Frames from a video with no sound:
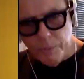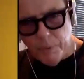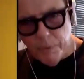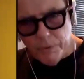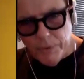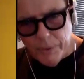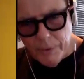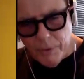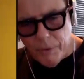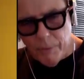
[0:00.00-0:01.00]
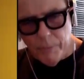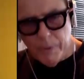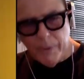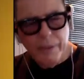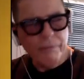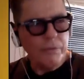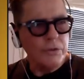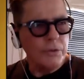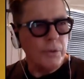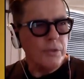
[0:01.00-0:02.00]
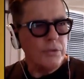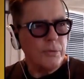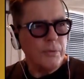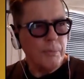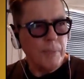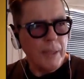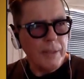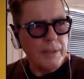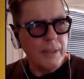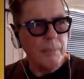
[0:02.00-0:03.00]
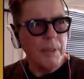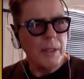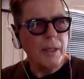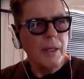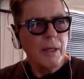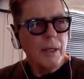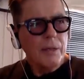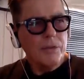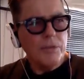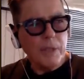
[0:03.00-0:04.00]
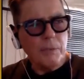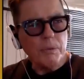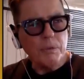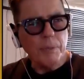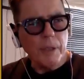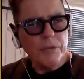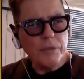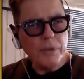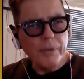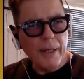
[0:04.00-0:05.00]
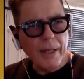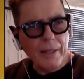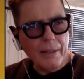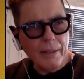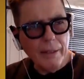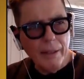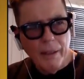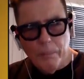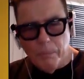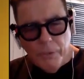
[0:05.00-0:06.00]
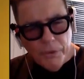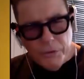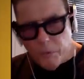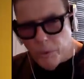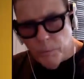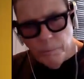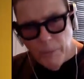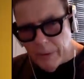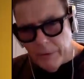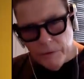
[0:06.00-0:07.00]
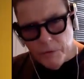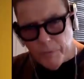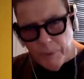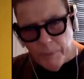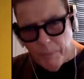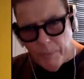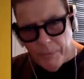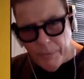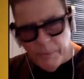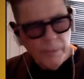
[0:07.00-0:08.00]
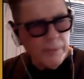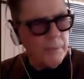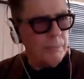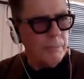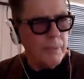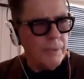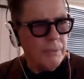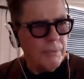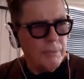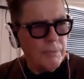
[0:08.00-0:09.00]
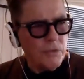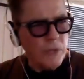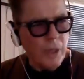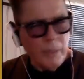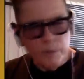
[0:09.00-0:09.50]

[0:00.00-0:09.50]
We're seeing a crumbling infrastructure, the pandemic, state response to that, through millions of people, 3 million jobs